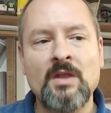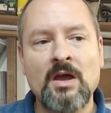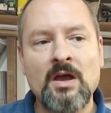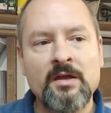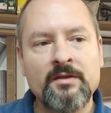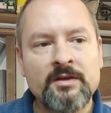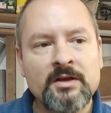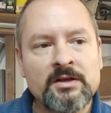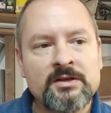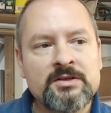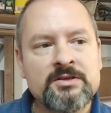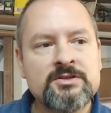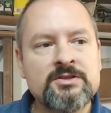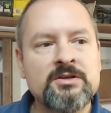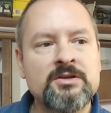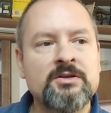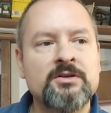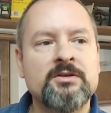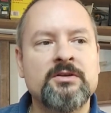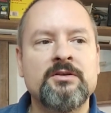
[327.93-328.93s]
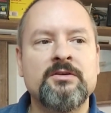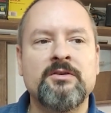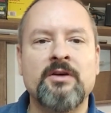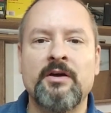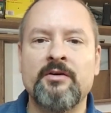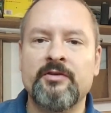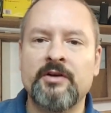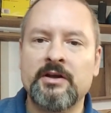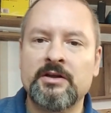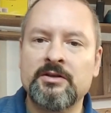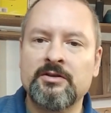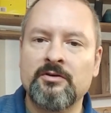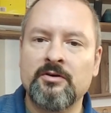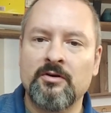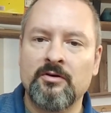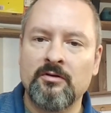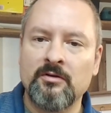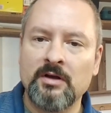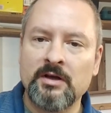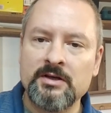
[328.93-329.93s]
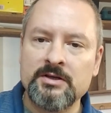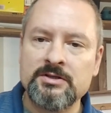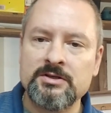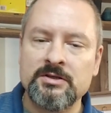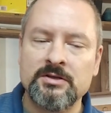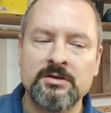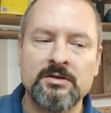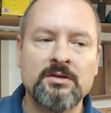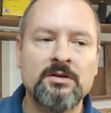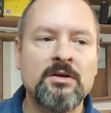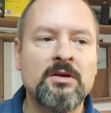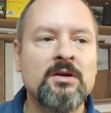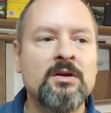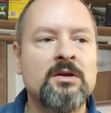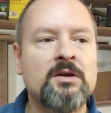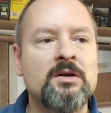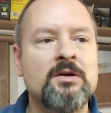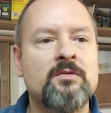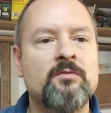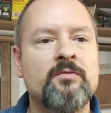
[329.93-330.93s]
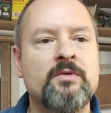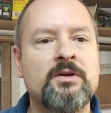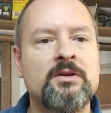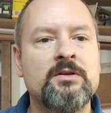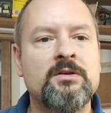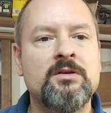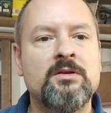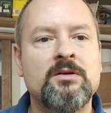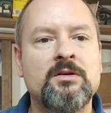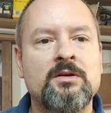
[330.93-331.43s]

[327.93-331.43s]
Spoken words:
And that is in direct correlation with